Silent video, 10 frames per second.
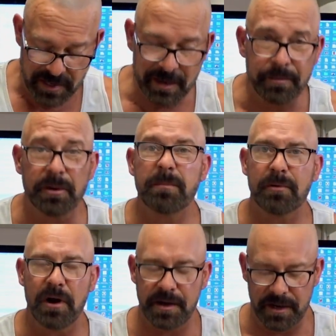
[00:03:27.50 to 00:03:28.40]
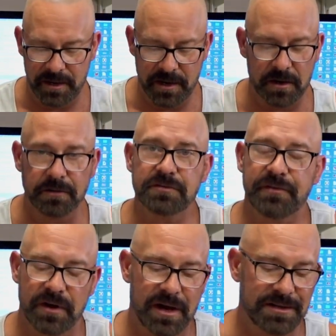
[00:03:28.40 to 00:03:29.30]
and put broadhead arrows
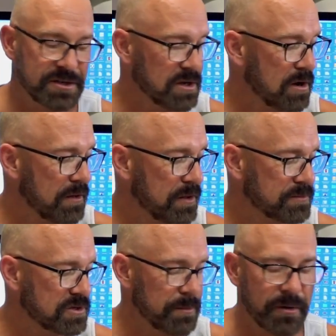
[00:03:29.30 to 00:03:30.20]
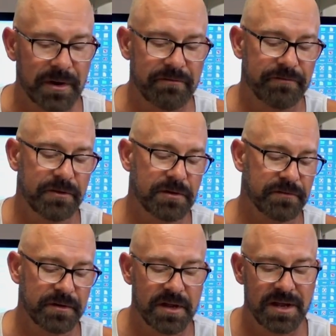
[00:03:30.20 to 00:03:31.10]
for hunting on them. So you might want to have a few
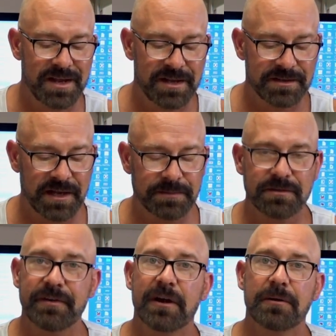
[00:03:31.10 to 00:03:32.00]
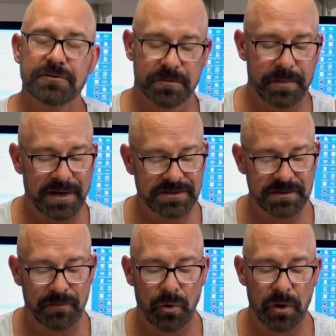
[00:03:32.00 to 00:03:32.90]
different types of arrows or buy
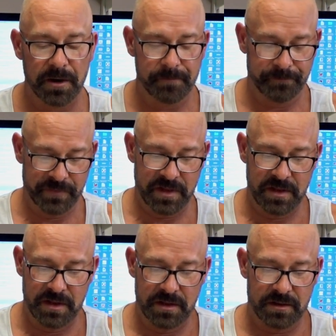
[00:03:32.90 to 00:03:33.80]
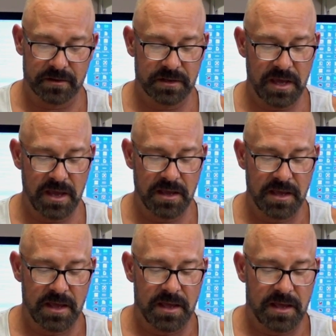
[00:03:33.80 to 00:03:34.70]
some more. Okay.
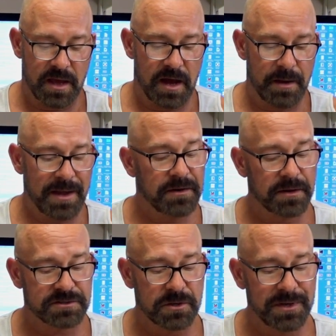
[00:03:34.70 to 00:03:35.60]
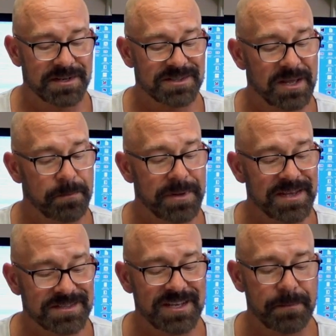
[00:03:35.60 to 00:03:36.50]
And also it is a
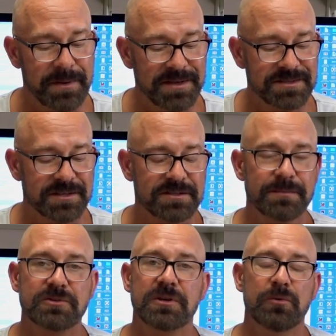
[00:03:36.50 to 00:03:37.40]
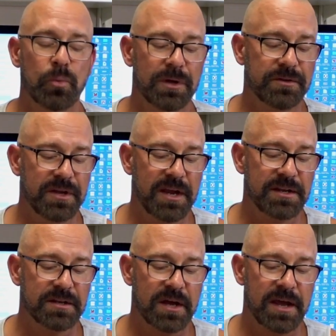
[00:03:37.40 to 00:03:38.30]
PCP system, so you will need